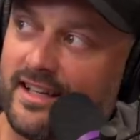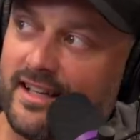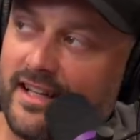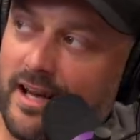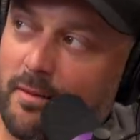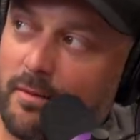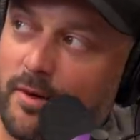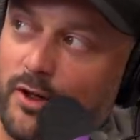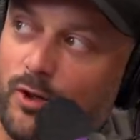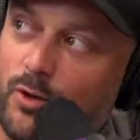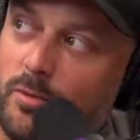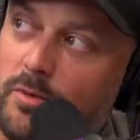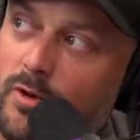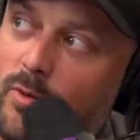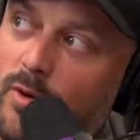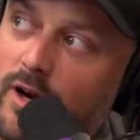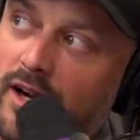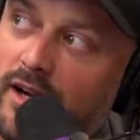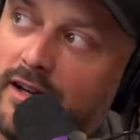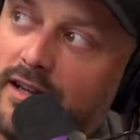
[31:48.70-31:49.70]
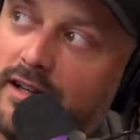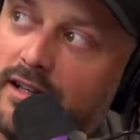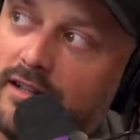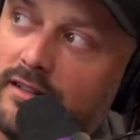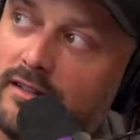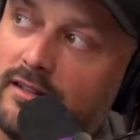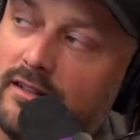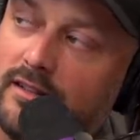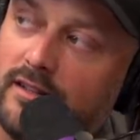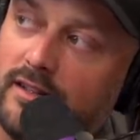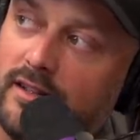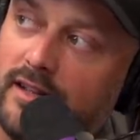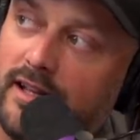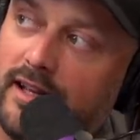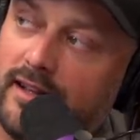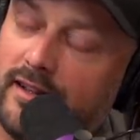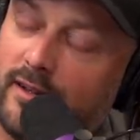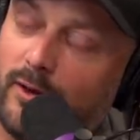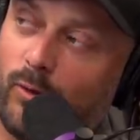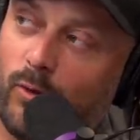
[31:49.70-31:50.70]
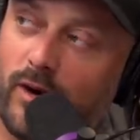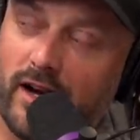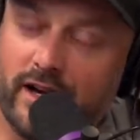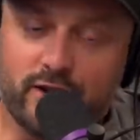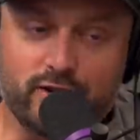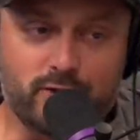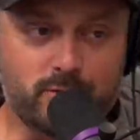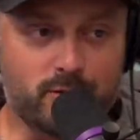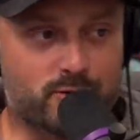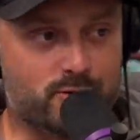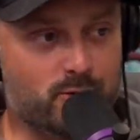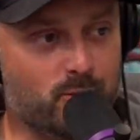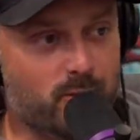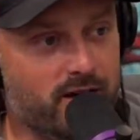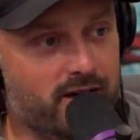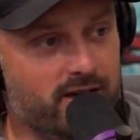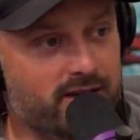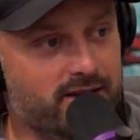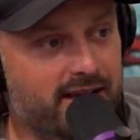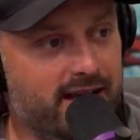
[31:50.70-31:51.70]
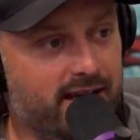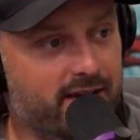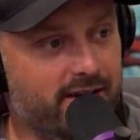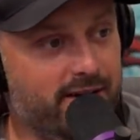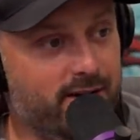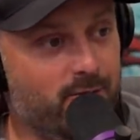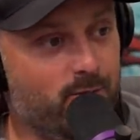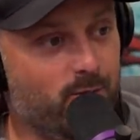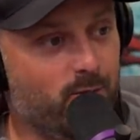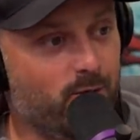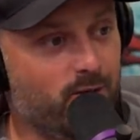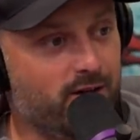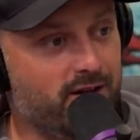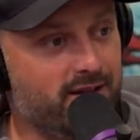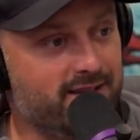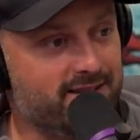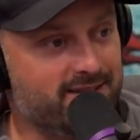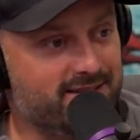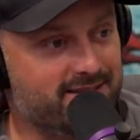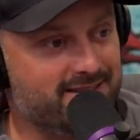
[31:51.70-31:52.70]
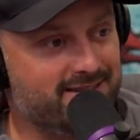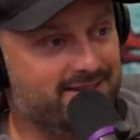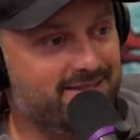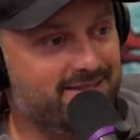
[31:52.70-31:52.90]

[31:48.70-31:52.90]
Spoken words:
Yeah, but you'd be wearing it the way you're supposed to wear it now. He wore it as...